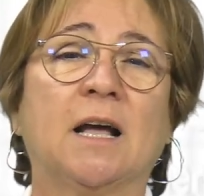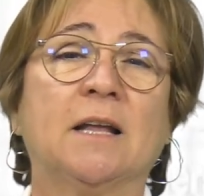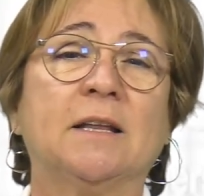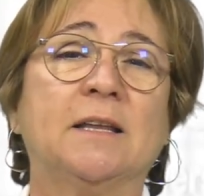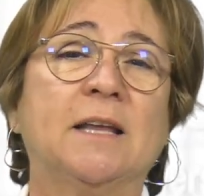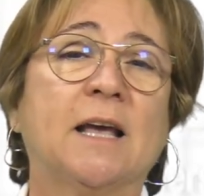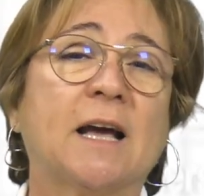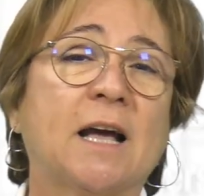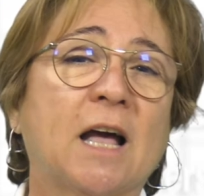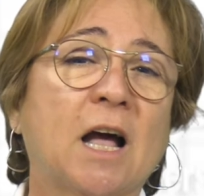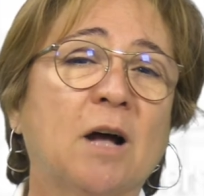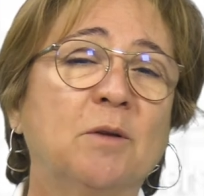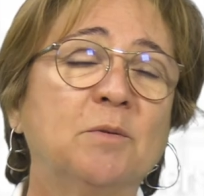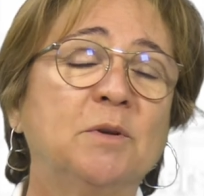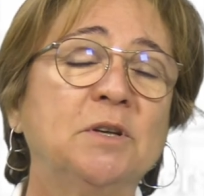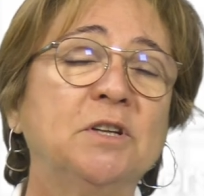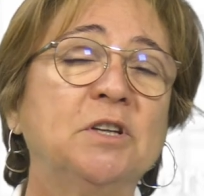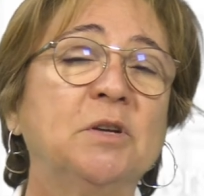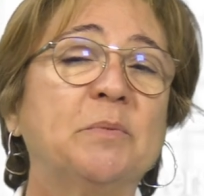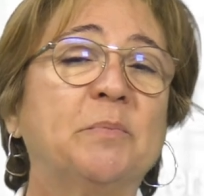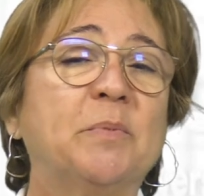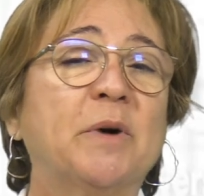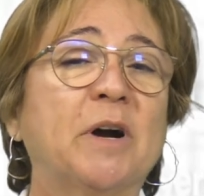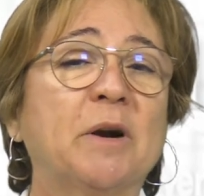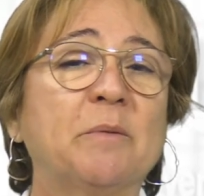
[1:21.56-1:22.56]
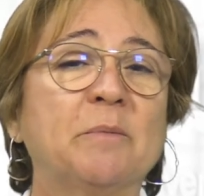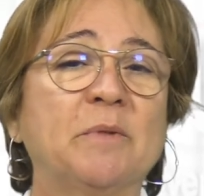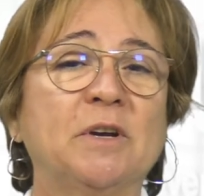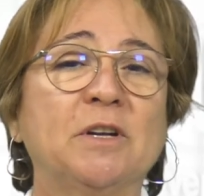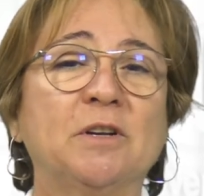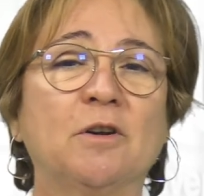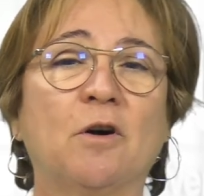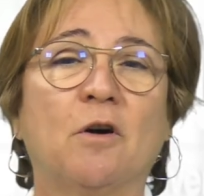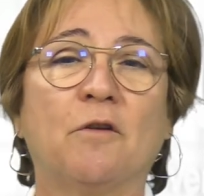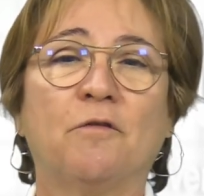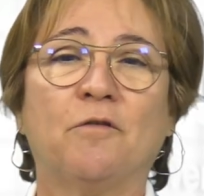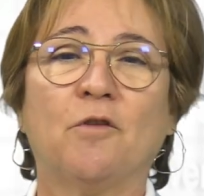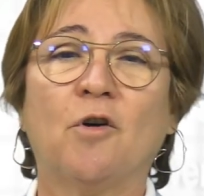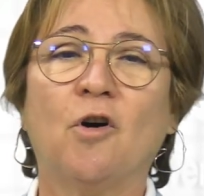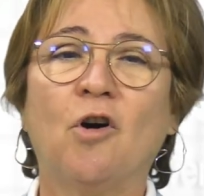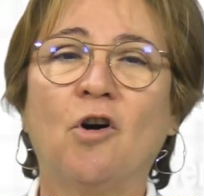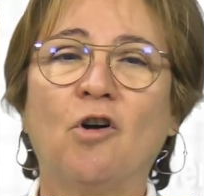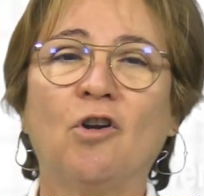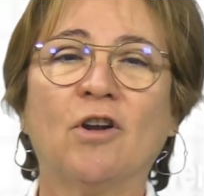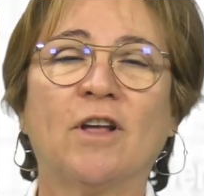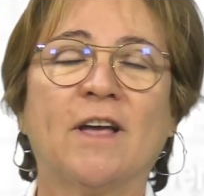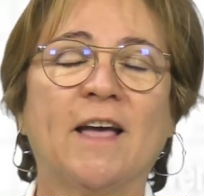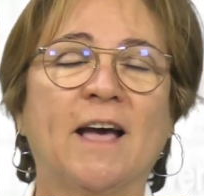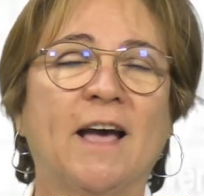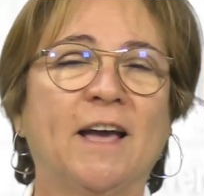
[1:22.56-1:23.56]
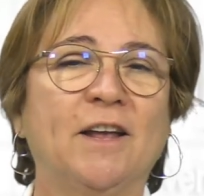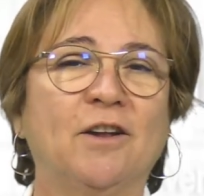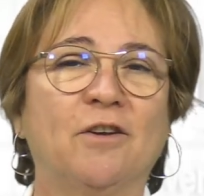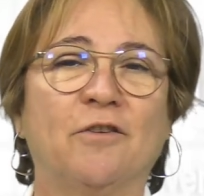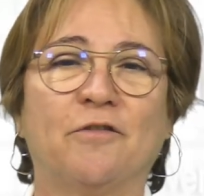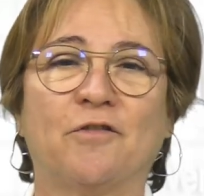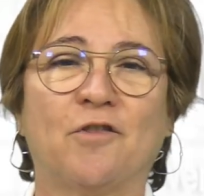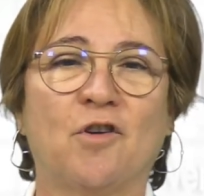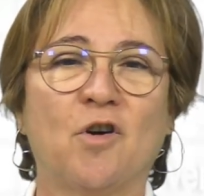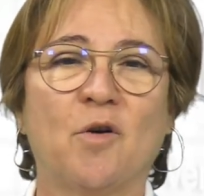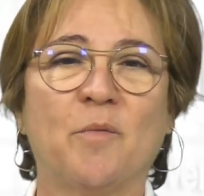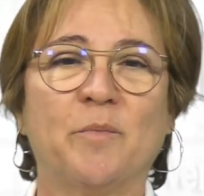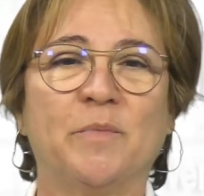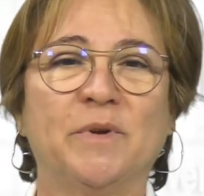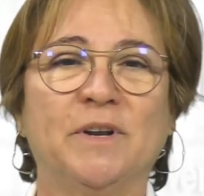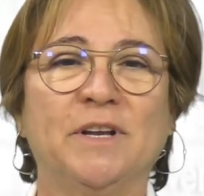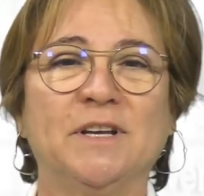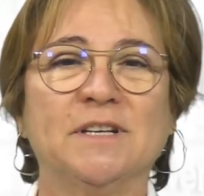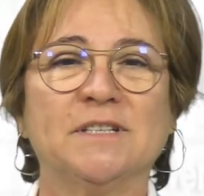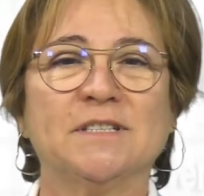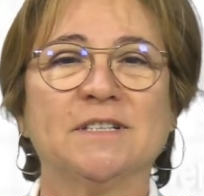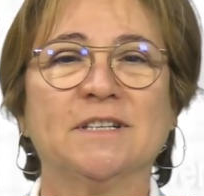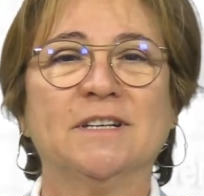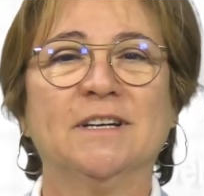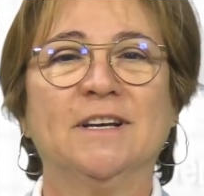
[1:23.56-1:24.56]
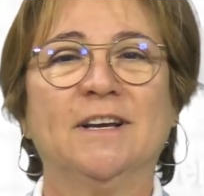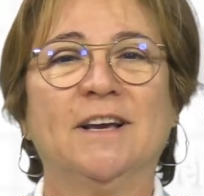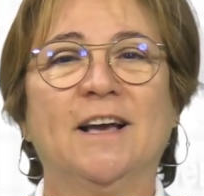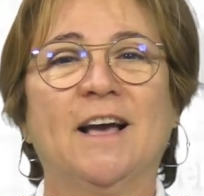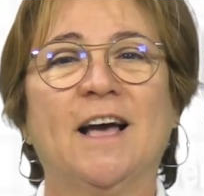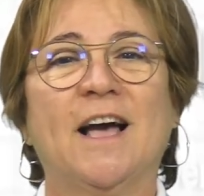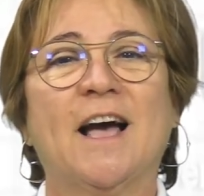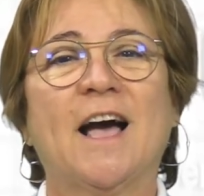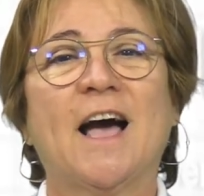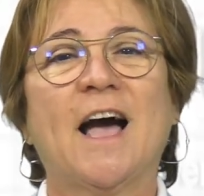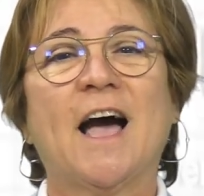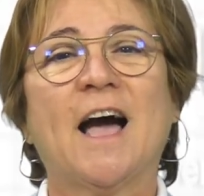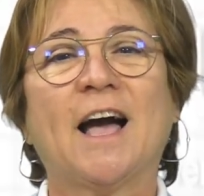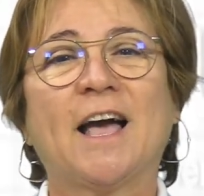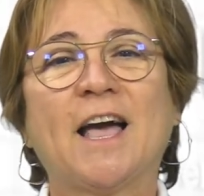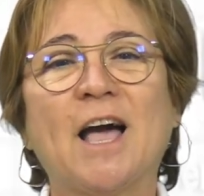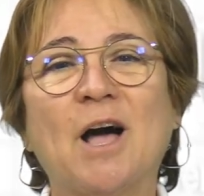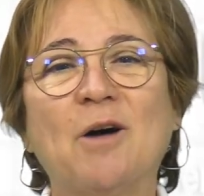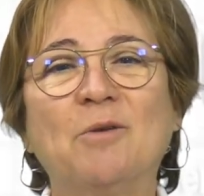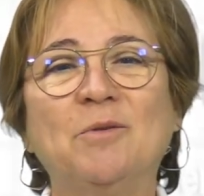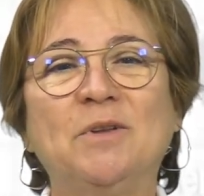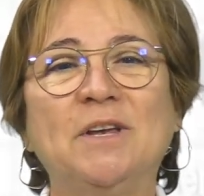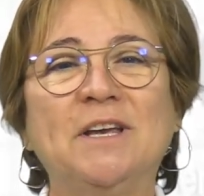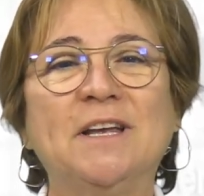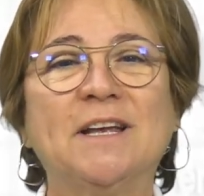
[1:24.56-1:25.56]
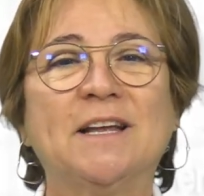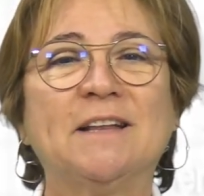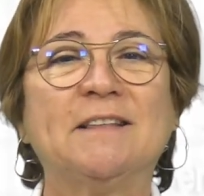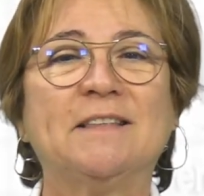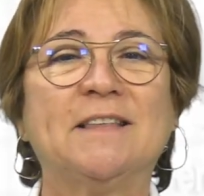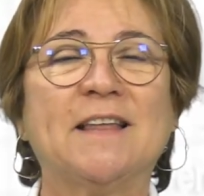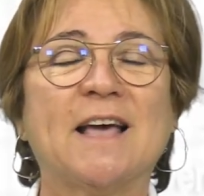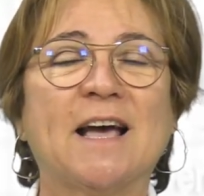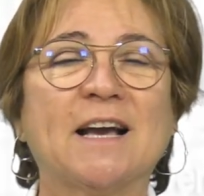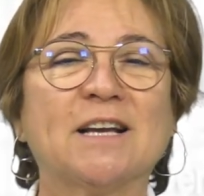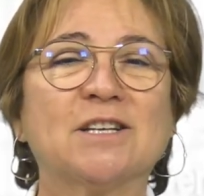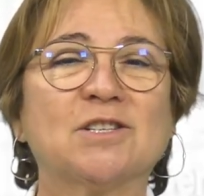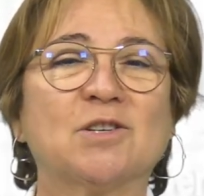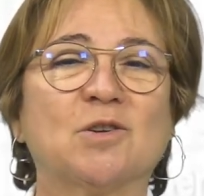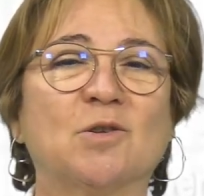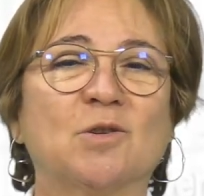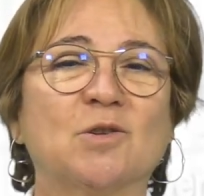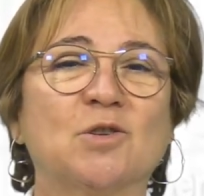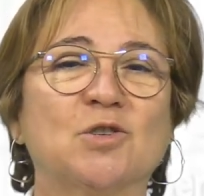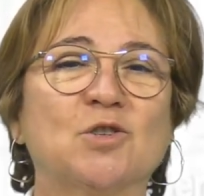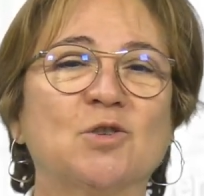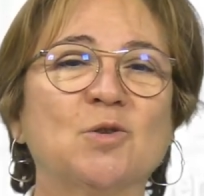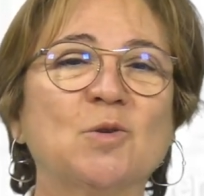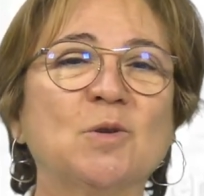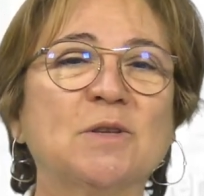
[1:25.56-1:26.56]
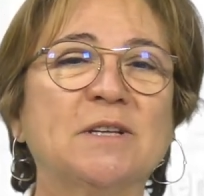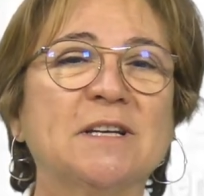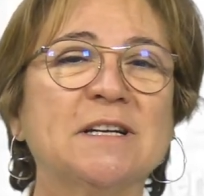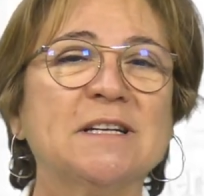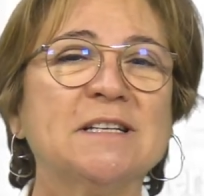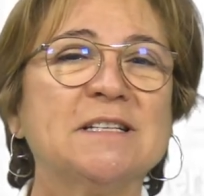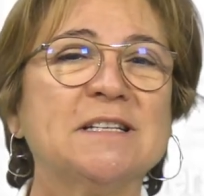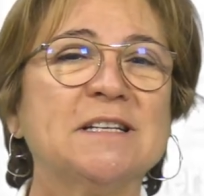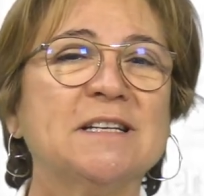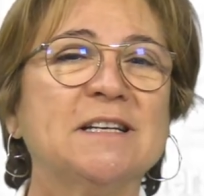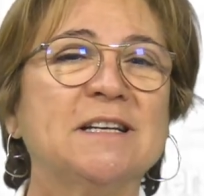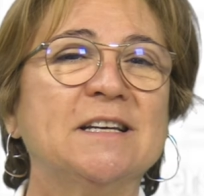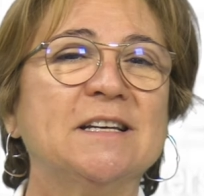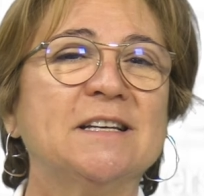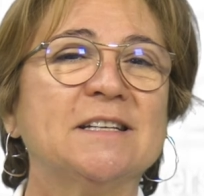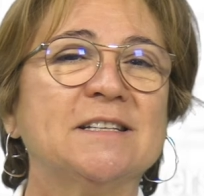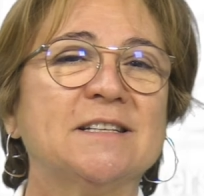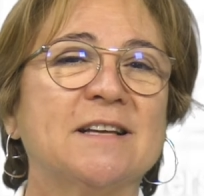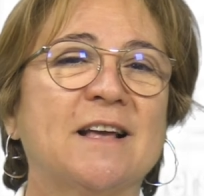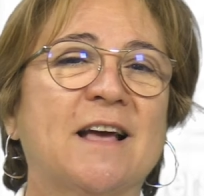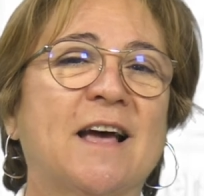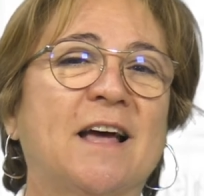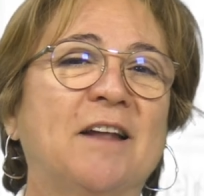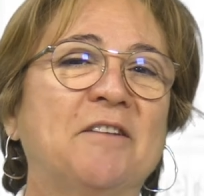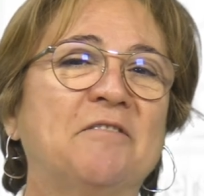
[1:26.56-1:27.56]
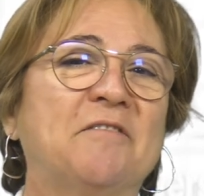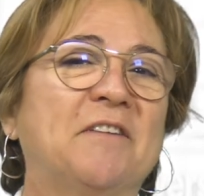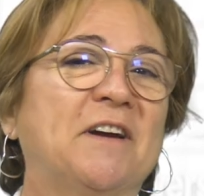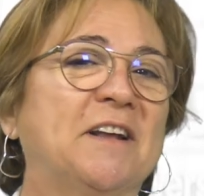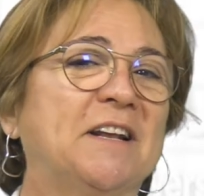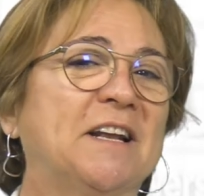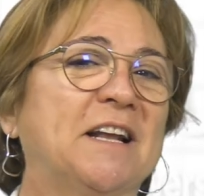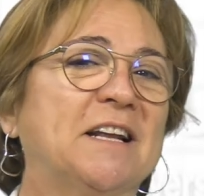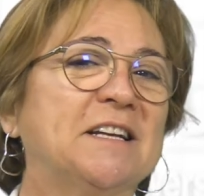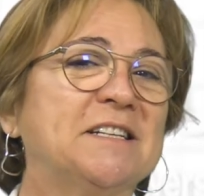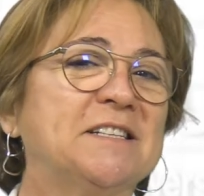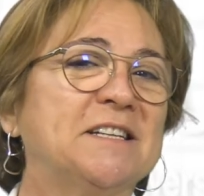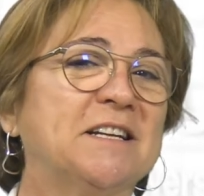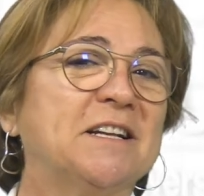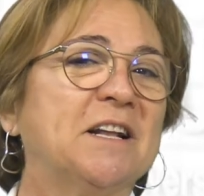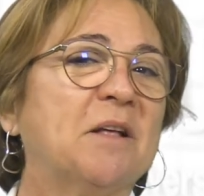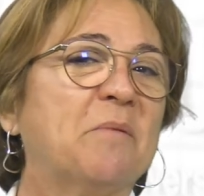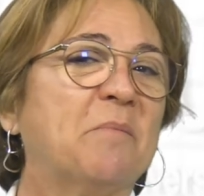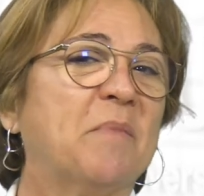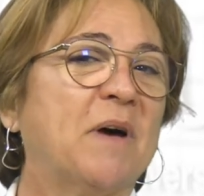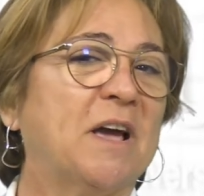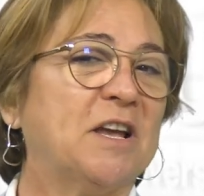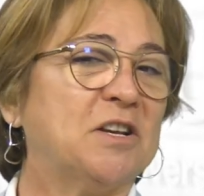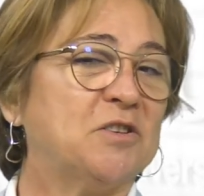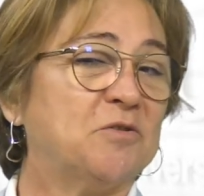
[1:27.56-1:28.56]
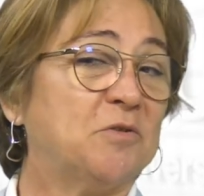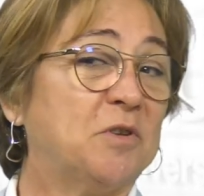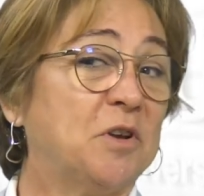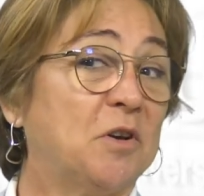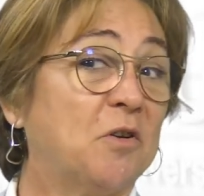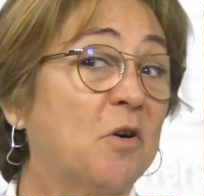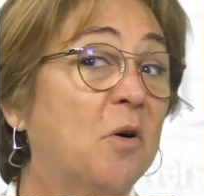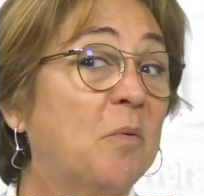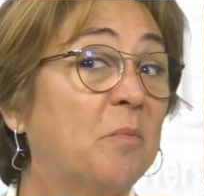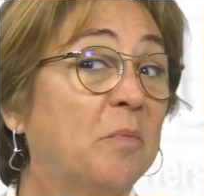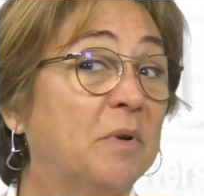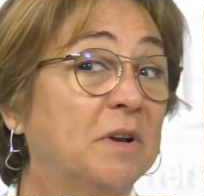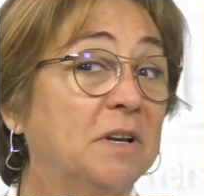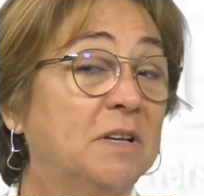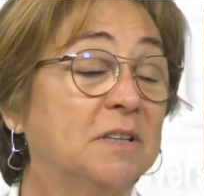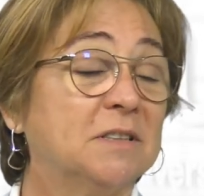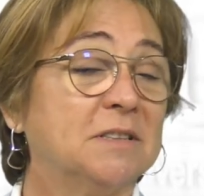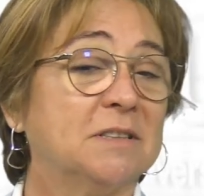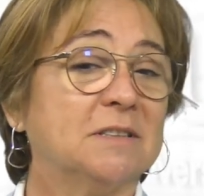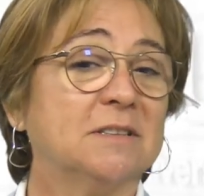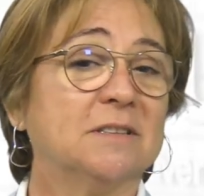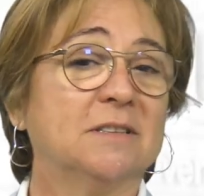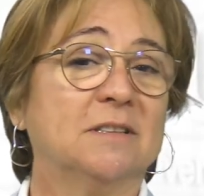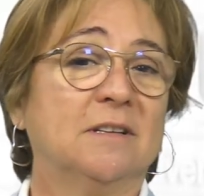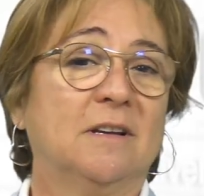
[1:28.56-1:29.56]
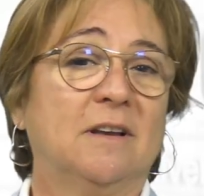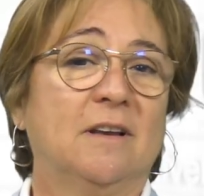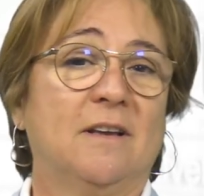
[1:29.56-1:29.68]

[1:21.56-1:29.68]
the accounting department of all kind of companies, accounting and tax consultancies, and financial advisory companies.